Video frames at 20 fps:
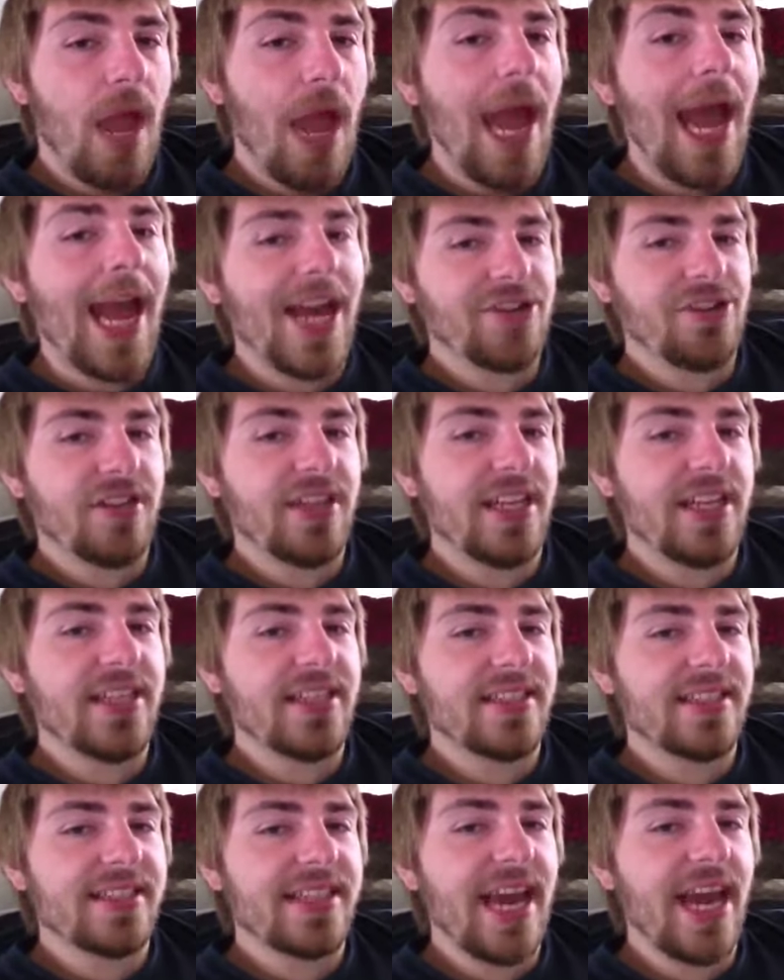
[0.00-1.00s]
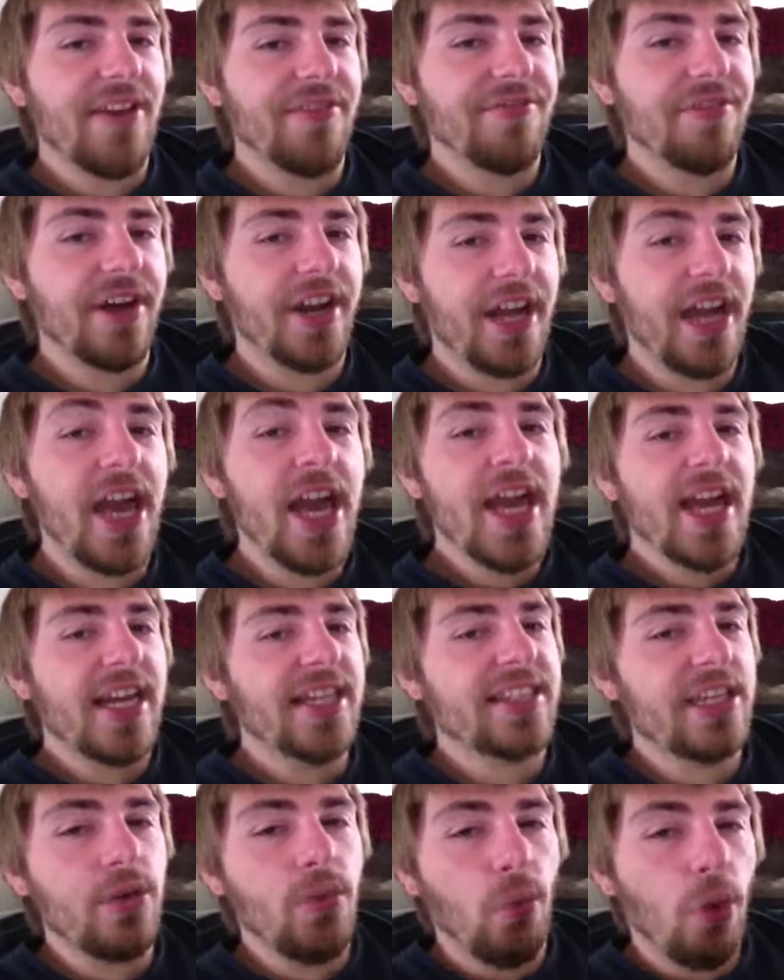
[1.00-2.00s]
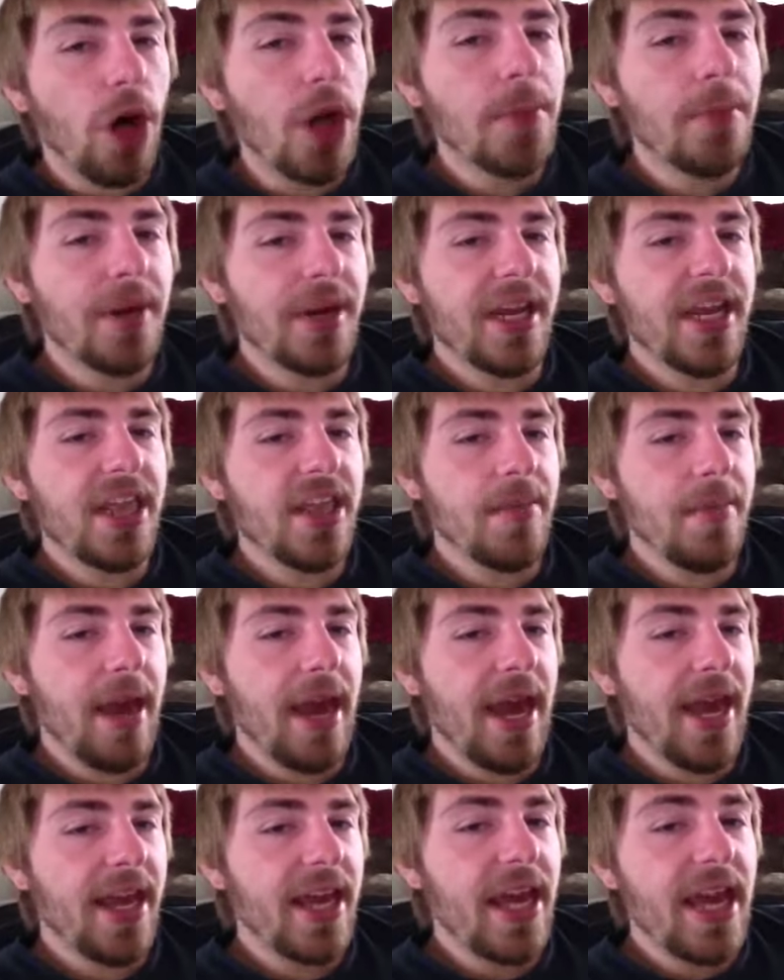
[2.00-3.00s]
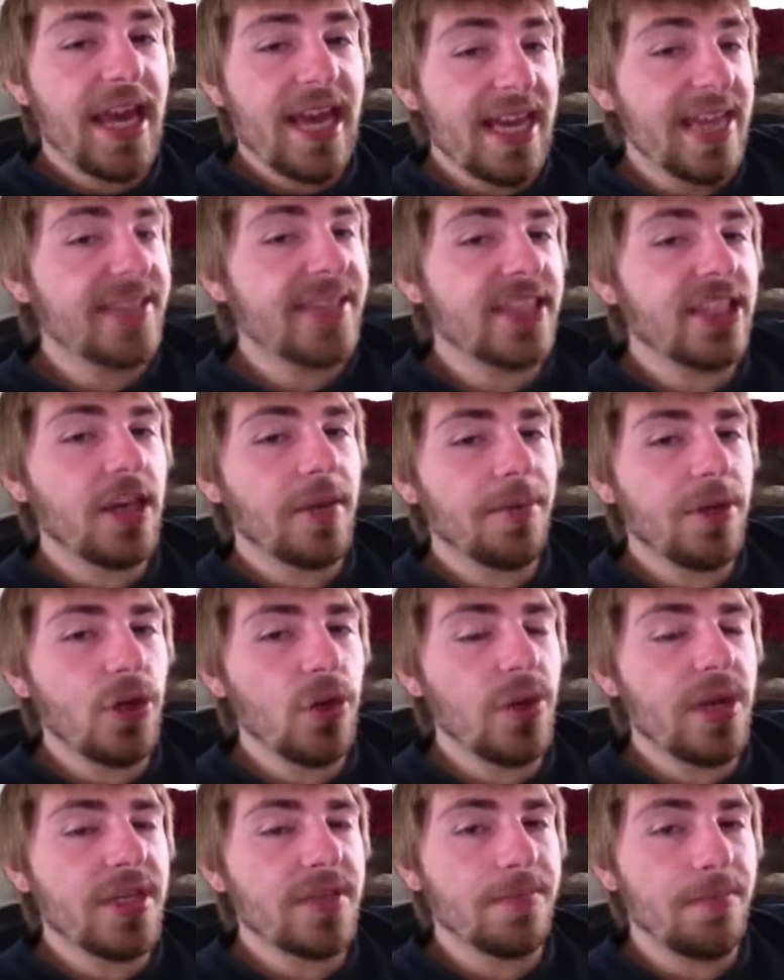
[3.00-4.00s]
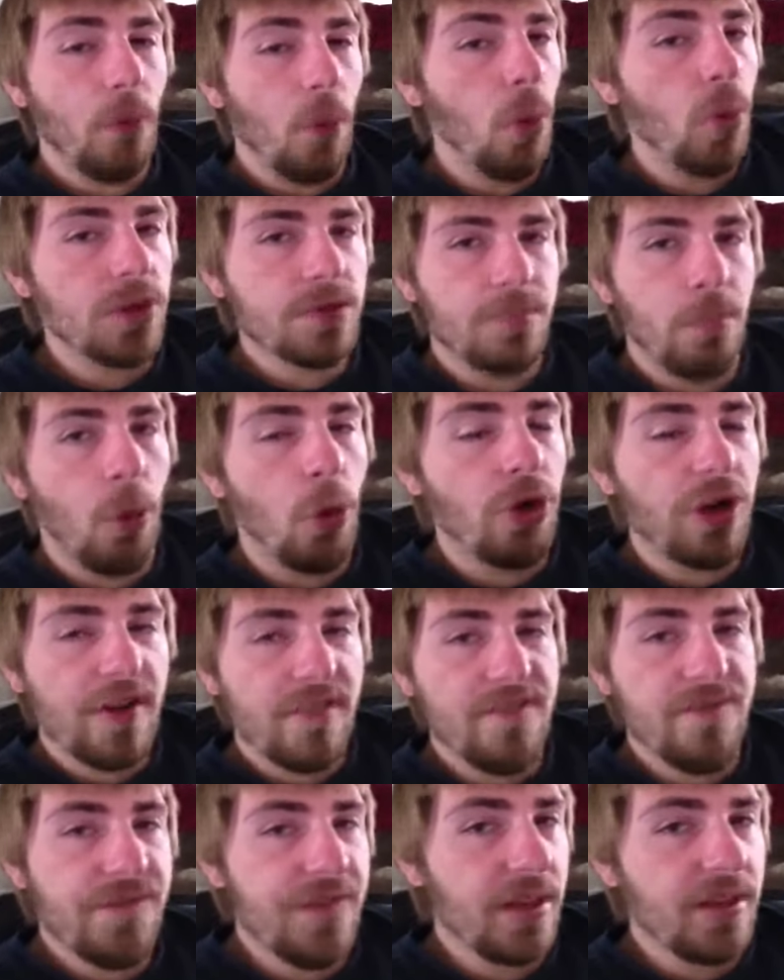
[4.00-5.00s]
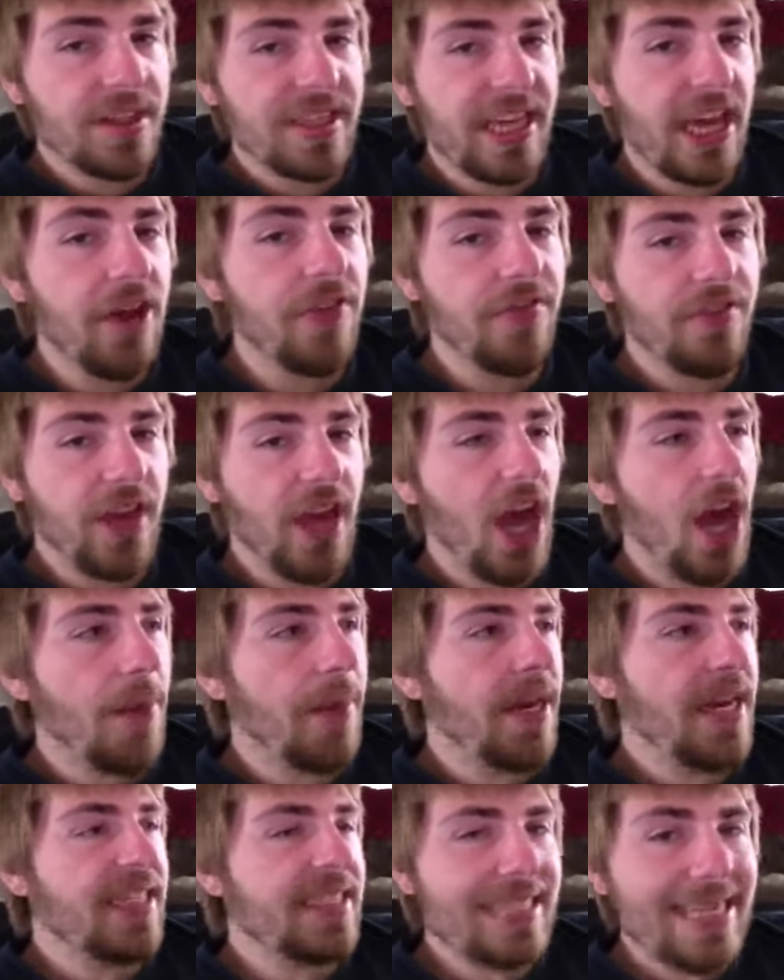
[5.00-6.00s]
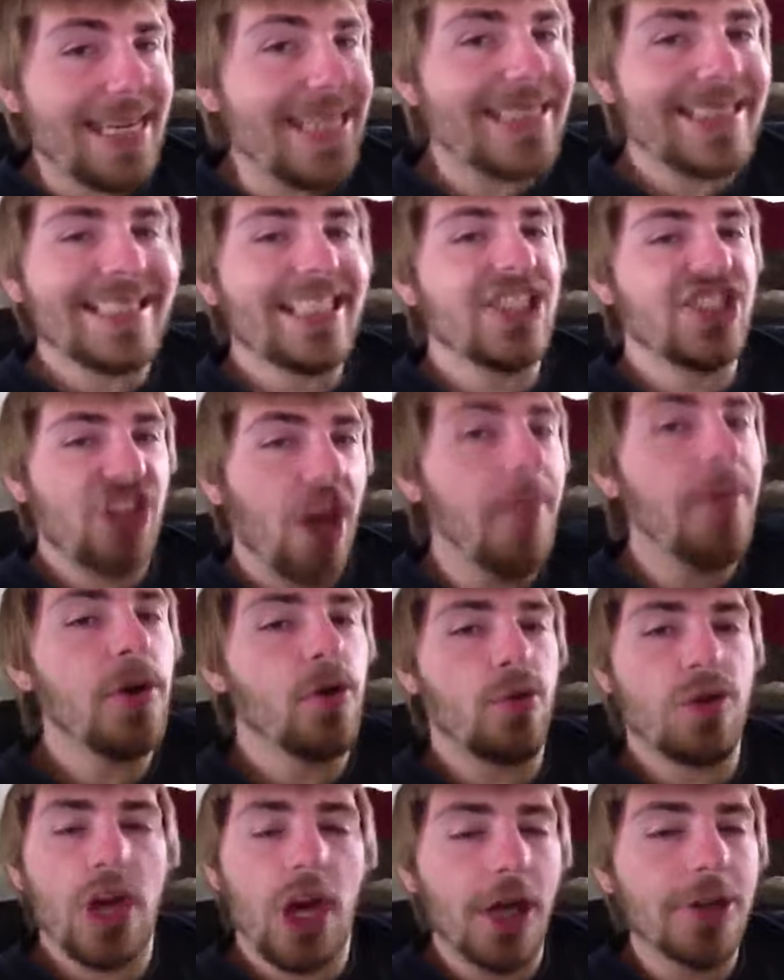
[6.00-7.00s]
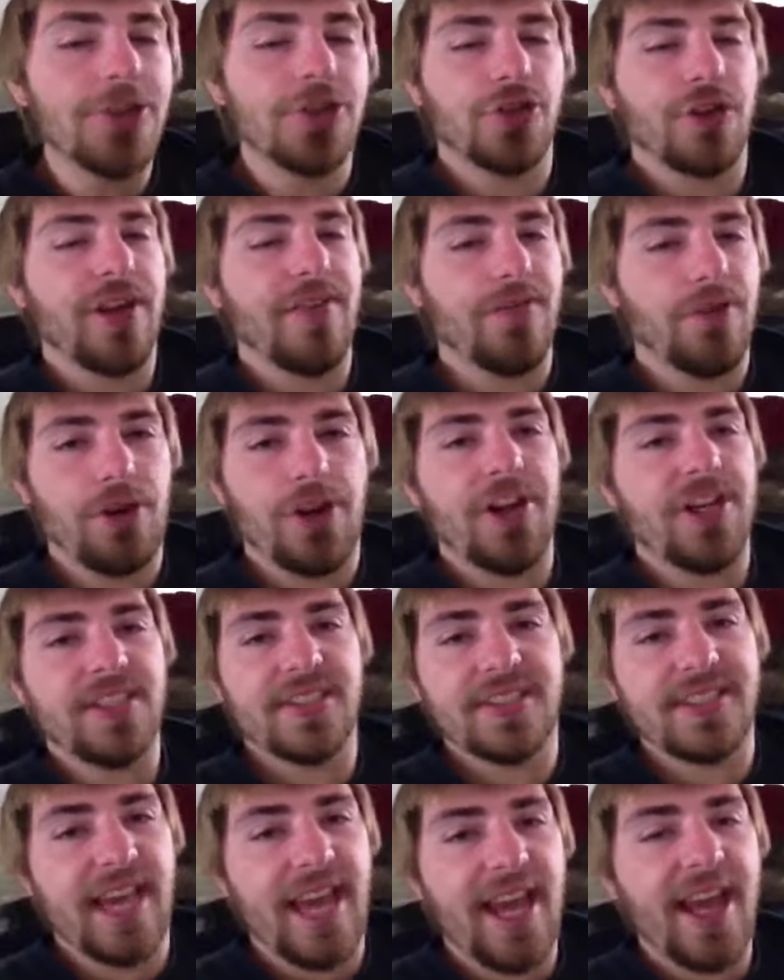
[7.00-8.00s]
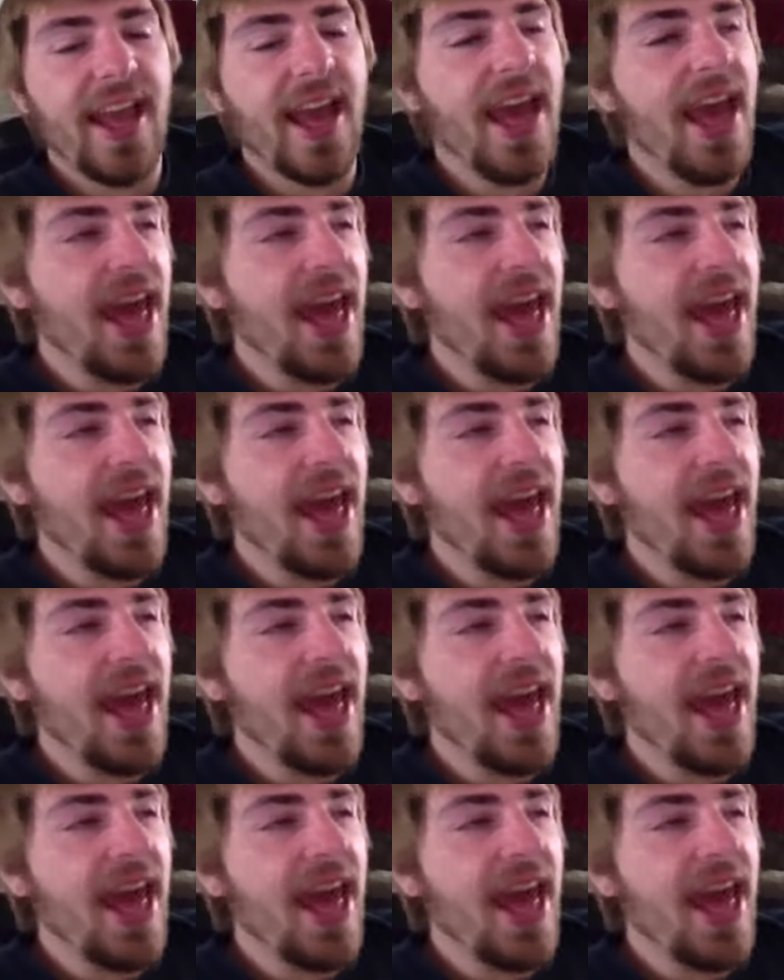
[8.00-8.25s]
I actually think this is kind of funny because he won Money in the Bank. ECW is bo- was born in Philadelphia. I mean, it's ECW country for goodness sake.